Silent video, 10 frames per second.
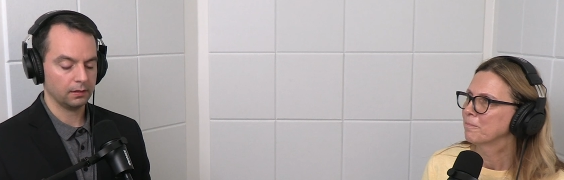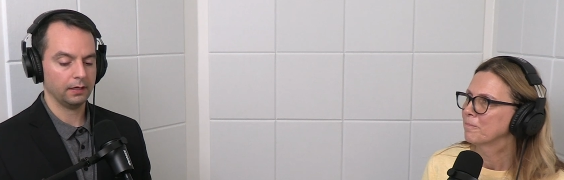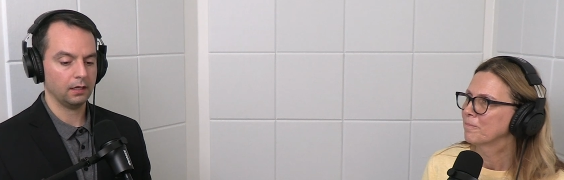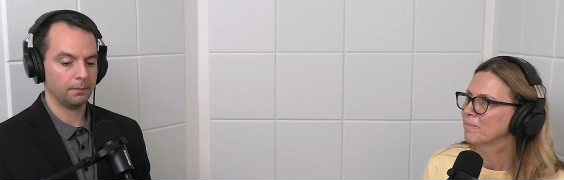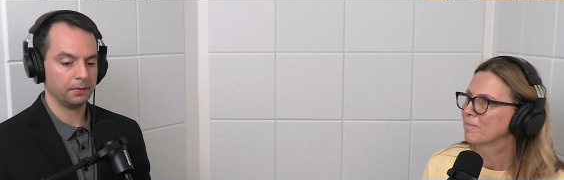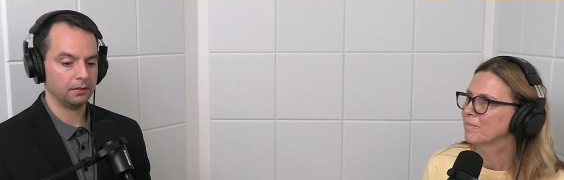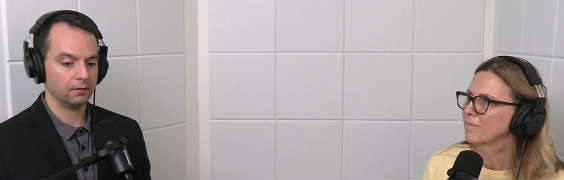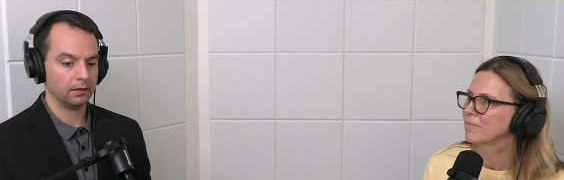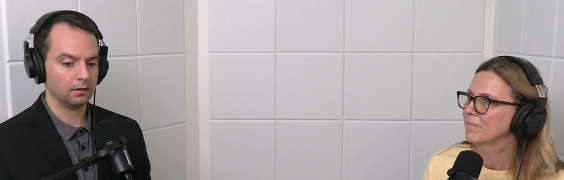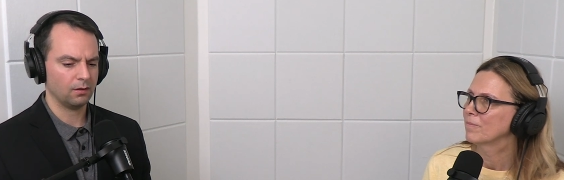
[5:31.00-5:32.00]
Speaker 1: light up and
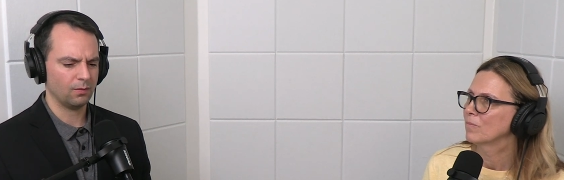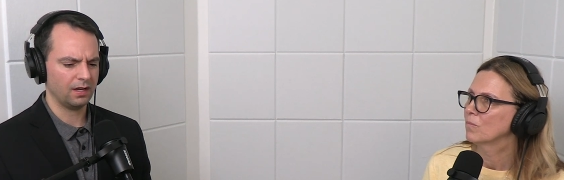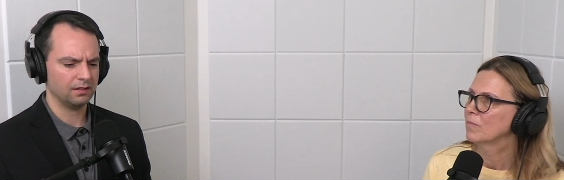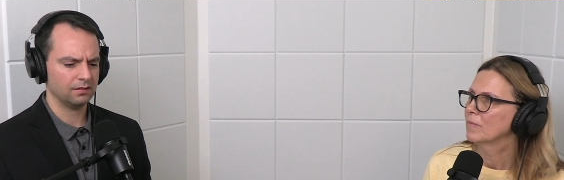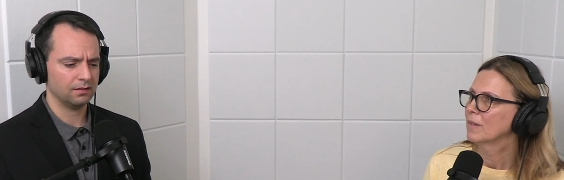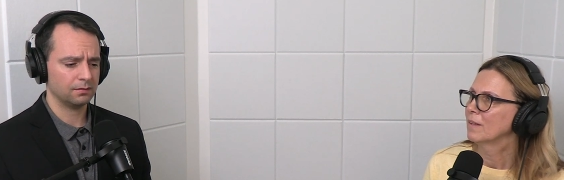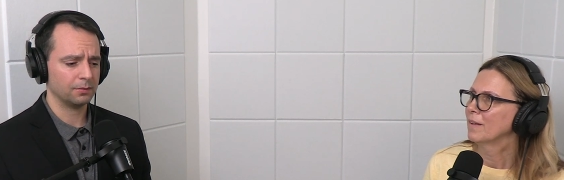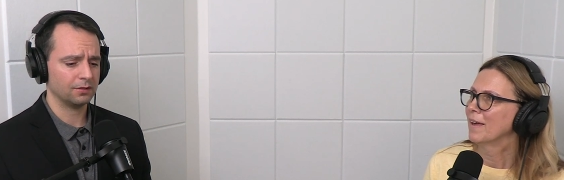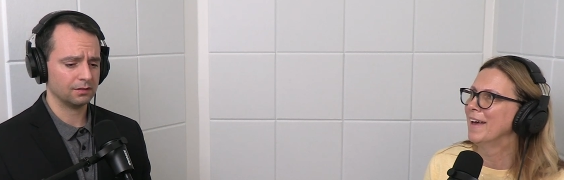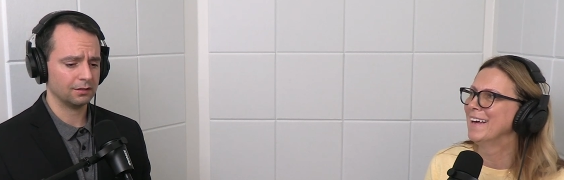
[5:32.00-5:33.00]
you're like, why is this
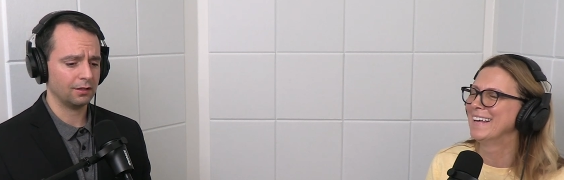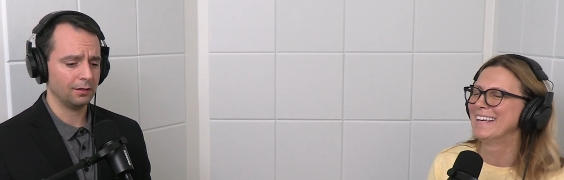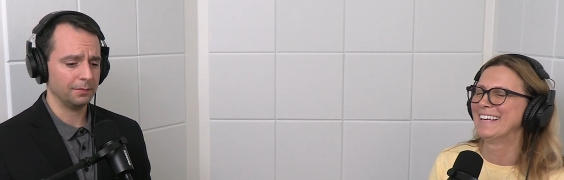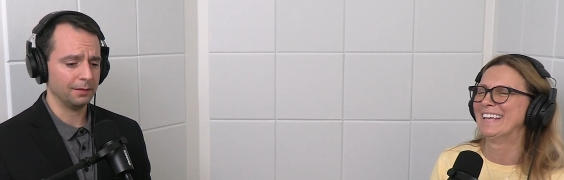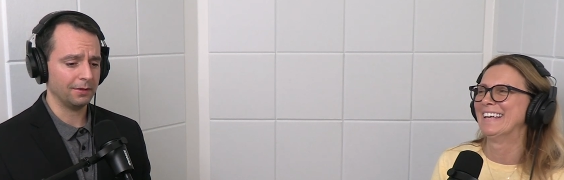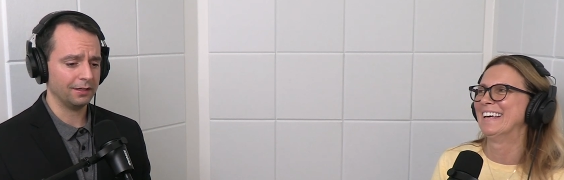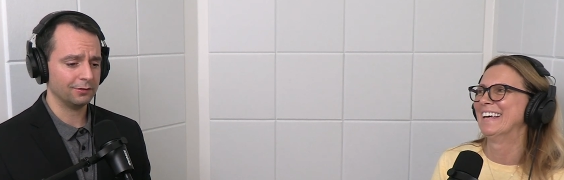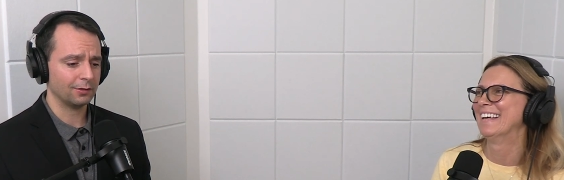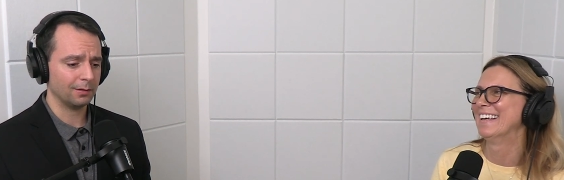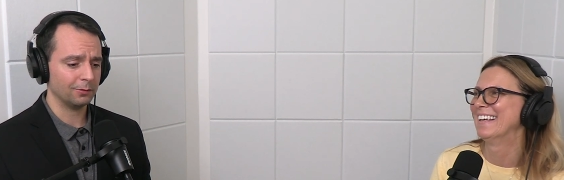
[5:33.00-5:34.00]
person calling me? Am I in
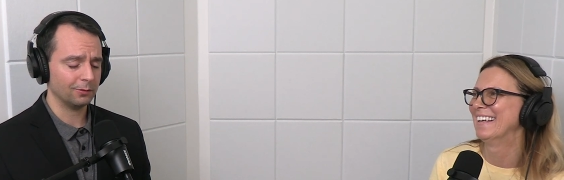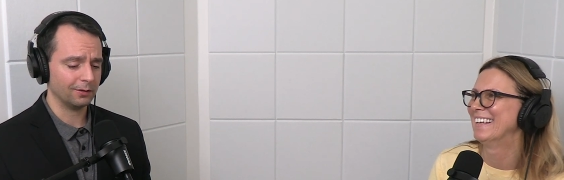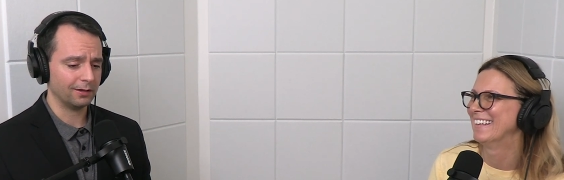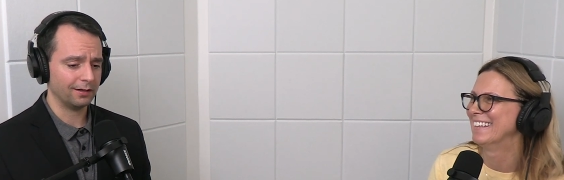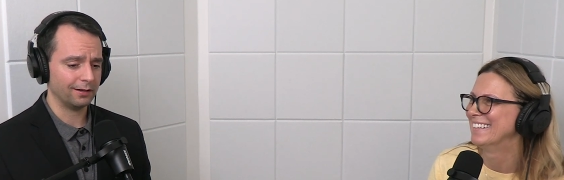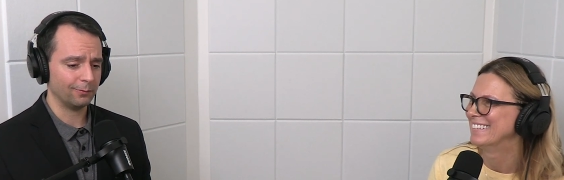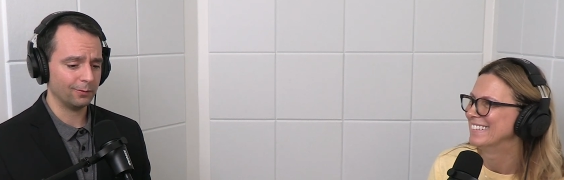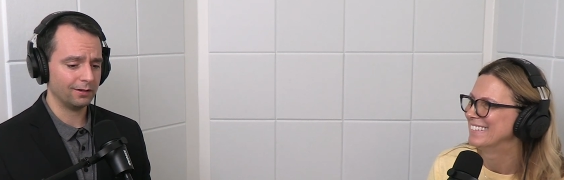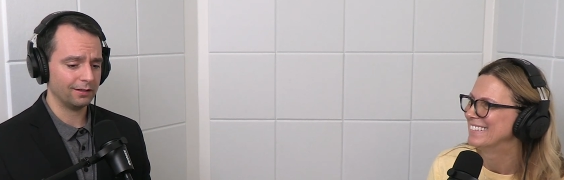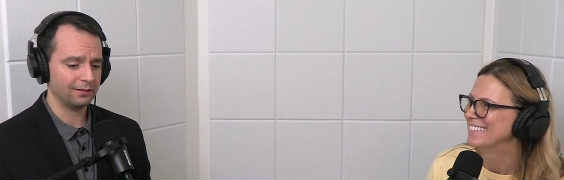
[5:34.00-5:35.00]
trouble or
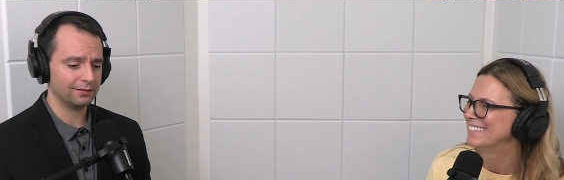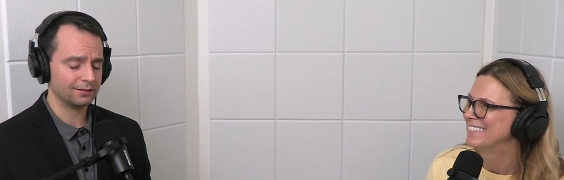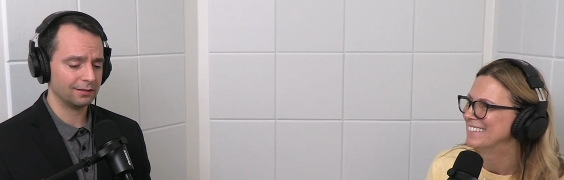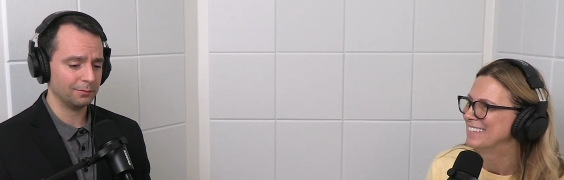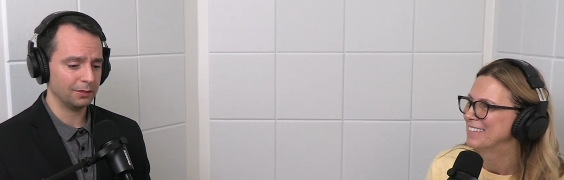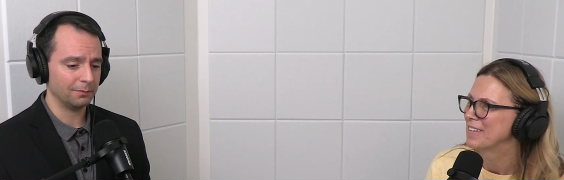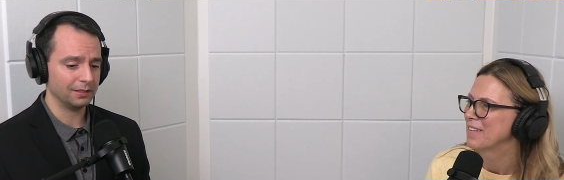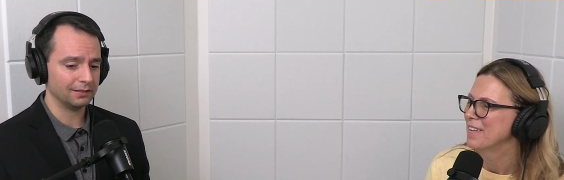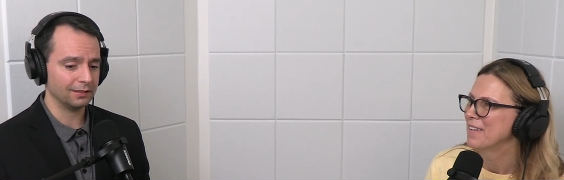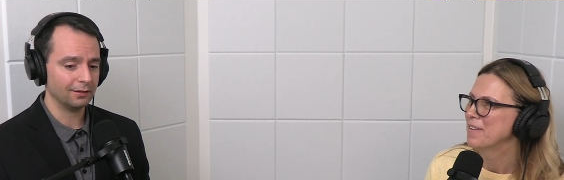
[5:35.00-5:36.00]
what? Is this going to be a
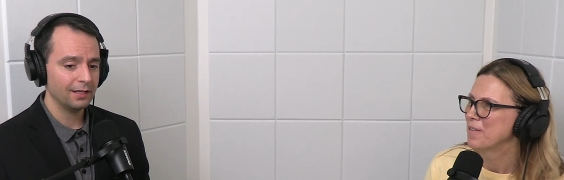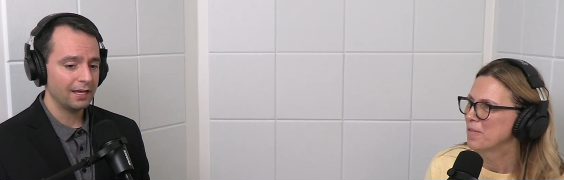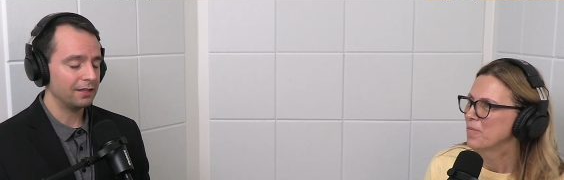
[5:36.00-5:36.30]
big deal?